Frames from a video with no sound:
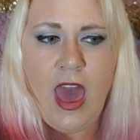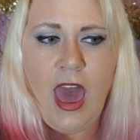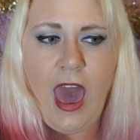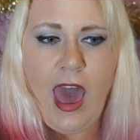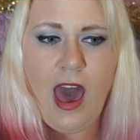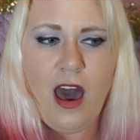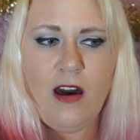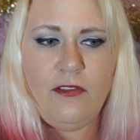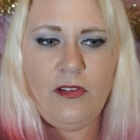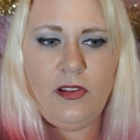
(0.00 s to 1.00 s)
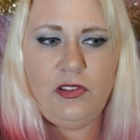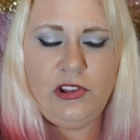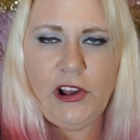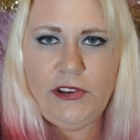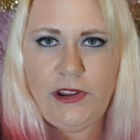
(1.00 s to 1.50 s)
have
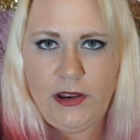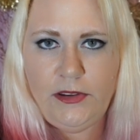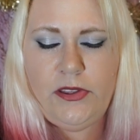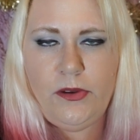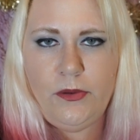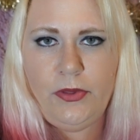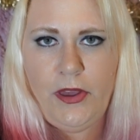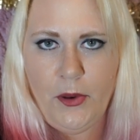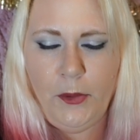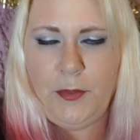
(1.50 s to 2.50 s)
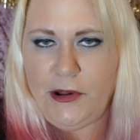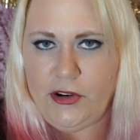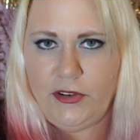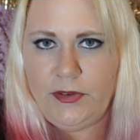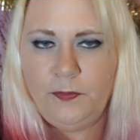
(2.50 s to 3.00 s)
looked into the old
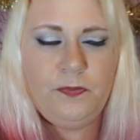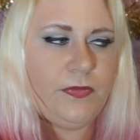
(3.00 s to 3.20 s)
pictures